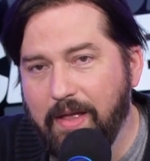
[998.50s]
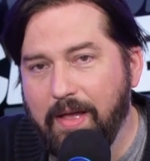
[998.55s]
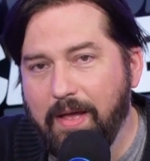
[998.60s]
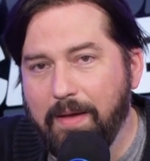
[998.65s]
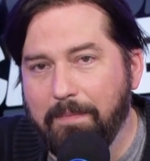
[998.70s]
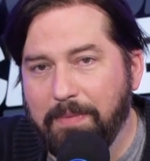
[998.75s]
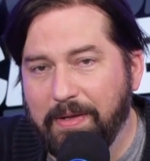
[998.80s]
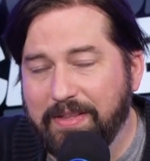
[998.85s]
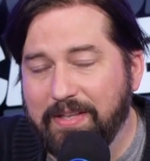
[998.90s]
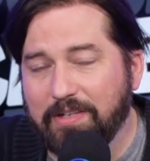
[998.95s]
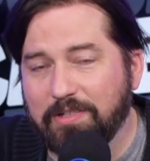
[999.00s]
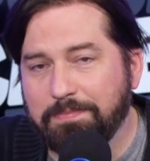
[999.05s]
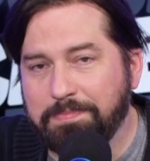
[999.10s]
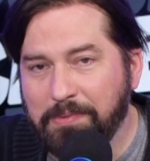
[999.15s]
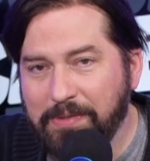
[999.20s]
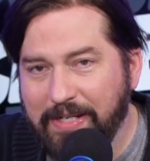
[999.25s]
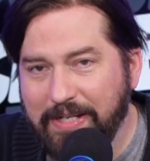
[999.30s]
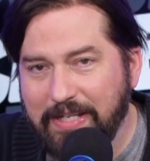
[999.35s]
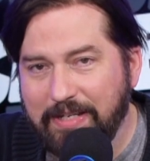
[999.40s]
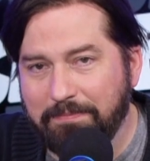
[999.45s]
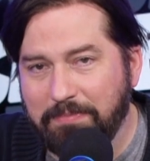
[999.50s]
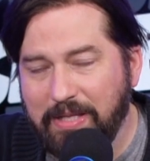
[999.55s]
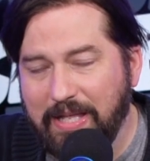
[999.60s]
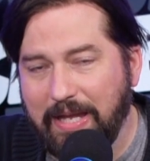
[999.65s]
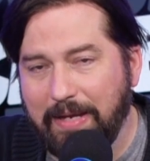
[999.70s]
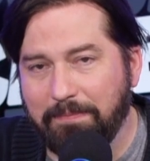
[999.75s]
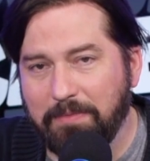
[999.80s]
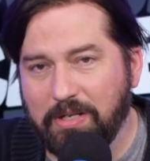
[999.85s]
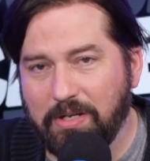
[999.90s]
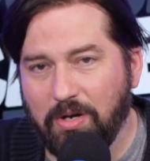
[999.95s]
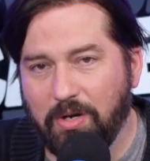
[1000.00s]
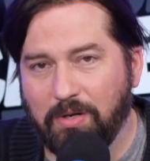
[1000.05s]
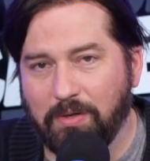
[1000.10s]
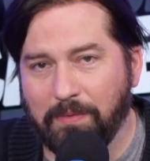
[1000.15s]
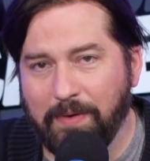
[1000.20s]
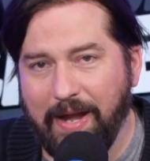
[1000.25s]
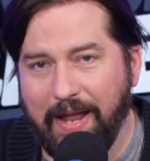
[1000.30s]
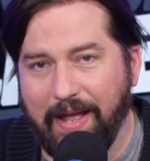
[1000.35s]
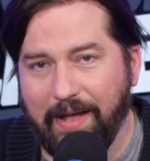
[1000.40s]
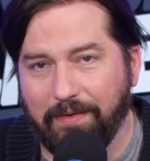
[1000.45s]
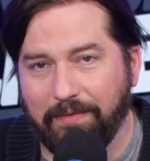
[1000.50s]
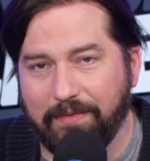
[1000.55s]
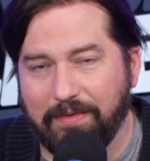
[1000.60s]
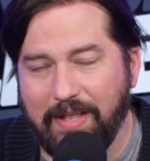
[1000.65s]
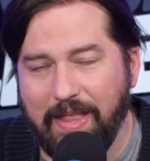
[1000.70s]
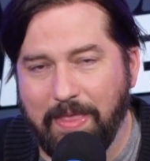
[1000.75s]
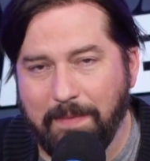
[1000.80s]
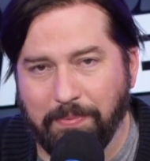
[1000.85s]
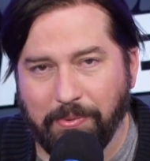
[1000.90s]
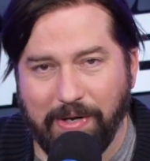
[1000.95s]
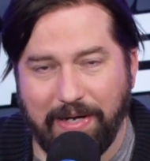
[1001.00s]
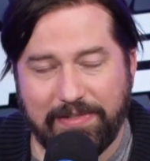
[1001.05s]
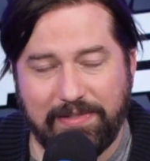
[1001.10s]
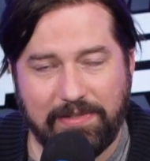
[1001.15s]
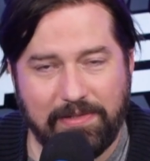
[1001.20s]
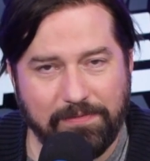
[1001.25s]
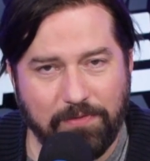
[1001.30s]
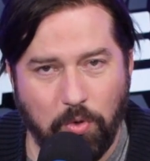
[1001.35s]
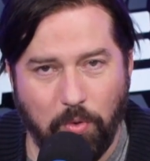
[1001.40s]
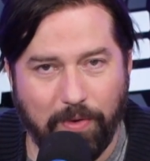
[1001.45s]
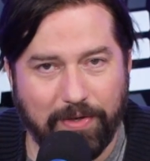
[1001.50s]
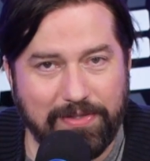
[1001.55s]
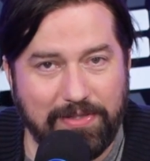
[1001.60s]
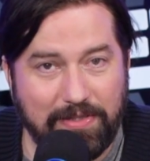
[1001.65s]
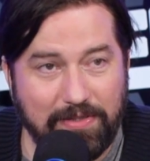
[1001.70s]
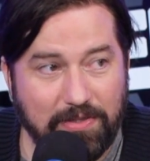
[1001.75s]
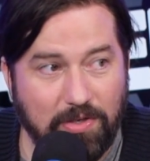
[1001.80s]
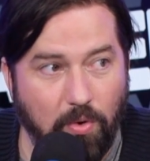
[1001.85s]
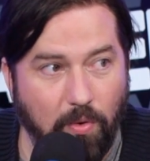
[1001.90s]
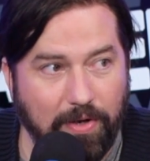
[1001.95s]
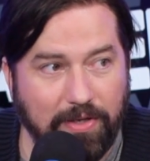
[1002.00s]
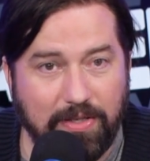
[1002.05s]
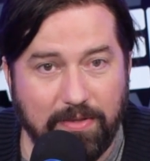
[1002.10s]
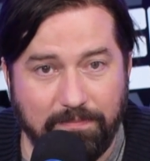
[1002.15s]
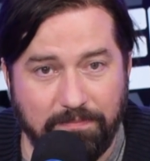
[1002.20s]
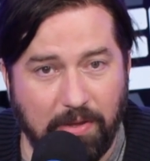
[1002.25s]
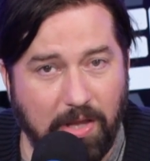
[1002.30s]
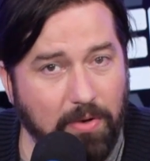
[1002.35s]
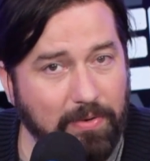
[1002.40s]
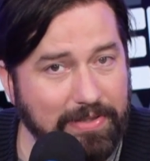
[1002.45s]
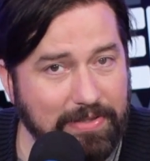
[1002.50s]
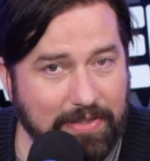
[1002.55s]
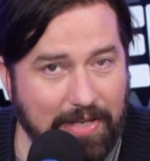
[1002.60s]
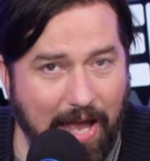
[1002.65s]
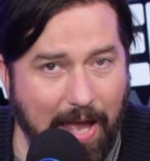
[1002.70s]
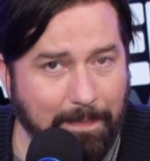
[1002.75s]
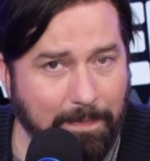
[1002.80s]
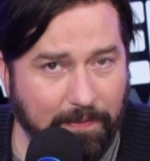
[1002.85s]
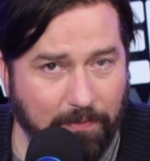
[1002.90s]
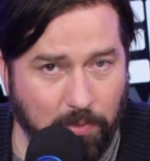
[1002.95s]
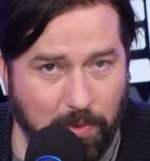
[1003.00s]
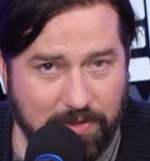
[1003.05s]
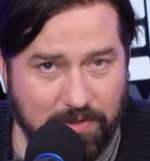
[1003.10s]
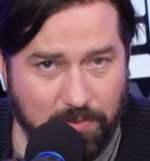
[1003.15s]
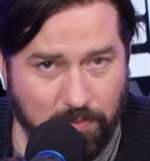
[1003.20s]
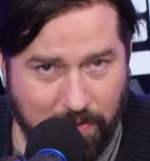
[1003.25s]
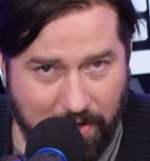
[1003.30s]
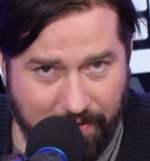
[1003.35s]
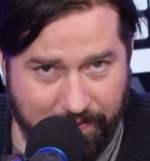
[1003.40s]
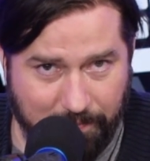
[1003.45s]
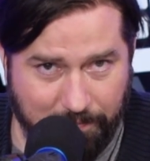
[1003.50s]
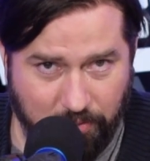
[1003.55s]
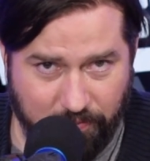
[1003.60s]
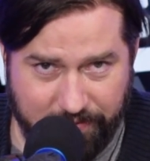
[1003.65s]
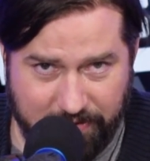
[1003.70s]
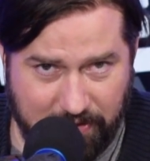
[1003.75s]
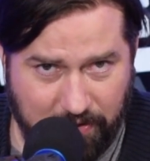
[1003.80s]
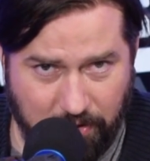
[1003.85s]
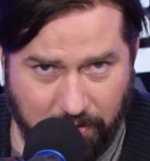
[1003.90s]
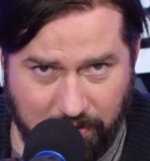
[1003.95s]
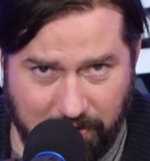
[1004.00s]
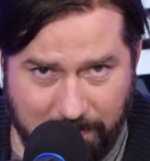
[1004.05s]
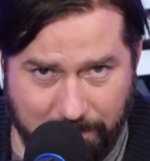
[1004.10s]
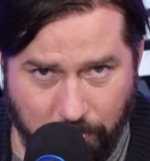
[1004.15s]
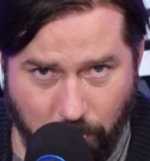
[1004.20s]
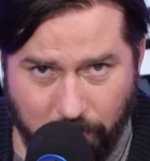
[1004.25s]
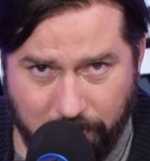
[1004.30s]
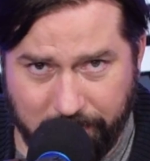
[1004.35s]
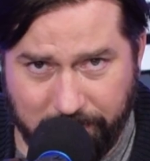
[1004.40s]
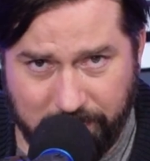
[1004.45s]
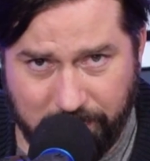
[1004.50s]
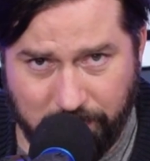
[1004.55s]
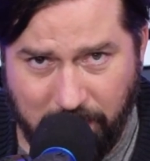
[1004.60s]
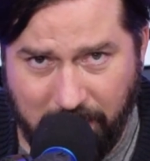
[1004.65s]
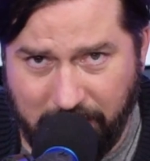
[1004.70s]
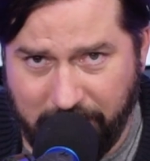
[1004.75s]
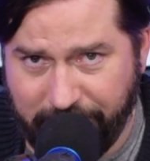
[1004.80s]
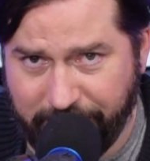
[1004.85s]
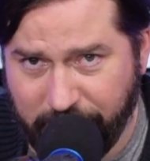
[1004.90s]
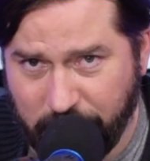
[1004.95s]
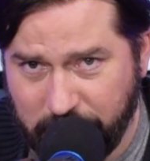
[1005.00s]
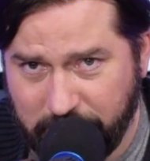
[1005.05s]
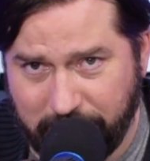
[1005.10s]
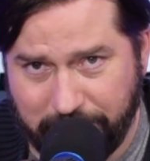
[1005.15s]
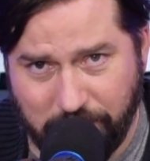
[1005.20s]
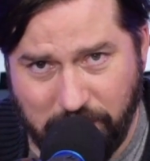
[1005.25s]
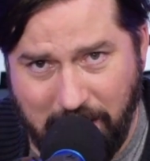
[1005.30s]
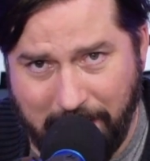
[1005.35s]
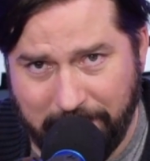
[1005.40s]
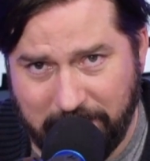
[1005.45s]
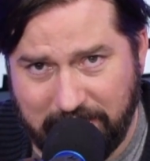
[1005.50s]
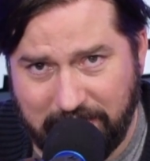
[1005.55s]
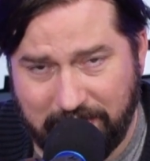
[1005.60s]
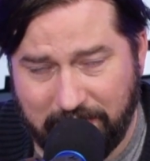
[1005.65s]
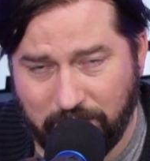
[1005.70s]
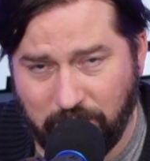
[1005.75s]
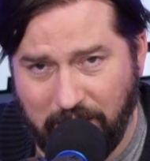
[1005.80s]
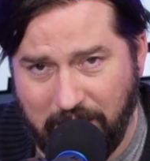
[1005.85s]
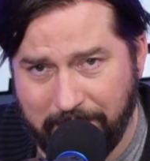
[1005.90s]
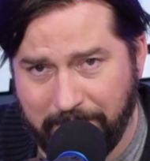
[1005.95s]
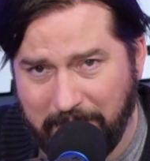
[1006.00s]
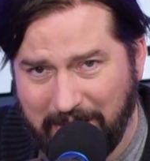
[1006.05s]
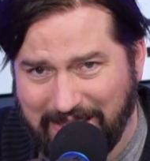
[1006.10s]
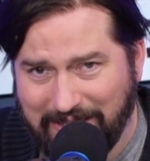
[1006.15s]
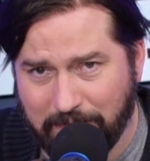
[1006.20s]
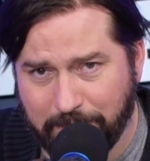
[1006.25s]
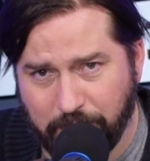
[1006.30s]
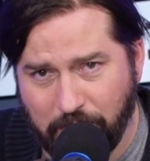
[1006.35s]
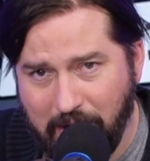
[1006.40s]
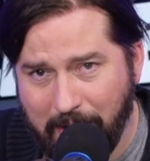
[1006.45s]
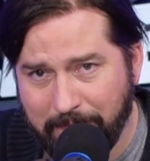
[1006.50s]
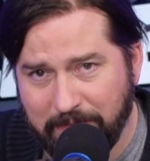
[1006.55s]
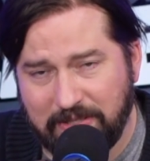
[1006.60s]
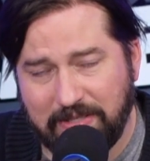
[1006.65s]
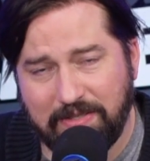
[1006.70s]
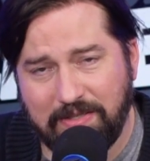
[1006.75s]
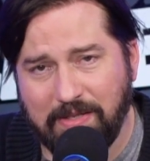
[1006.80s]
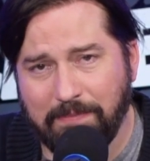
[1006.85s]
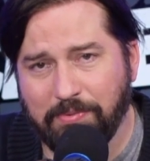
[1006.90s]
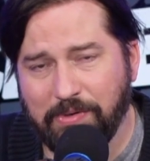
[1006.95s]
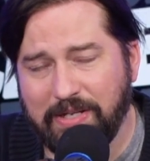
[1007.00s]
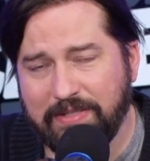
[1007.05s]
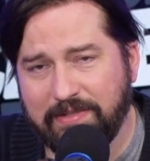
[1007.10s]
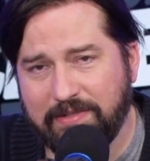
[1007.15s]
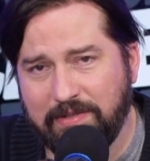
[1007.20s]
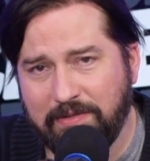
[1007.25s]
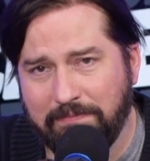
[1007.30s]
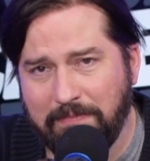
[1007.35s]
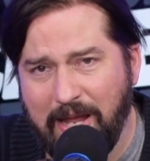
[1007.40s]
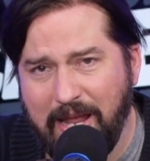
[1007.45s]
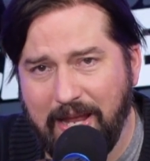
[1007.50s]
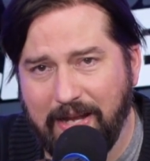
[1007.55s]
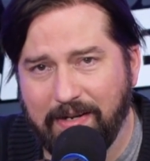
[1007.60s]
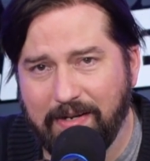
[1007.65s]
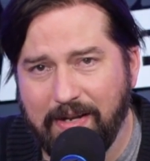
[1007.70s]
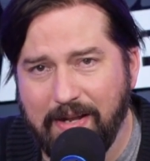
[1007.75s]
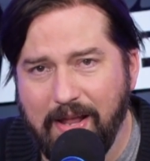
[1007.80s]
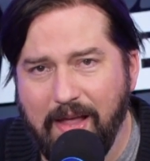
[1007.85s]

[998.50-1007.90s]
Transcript: But there's plenty of blame to go around. And the president, of course, is going to blow his top every once in a while. Securing the border was one of the first promises and one of the biggest promises the president made.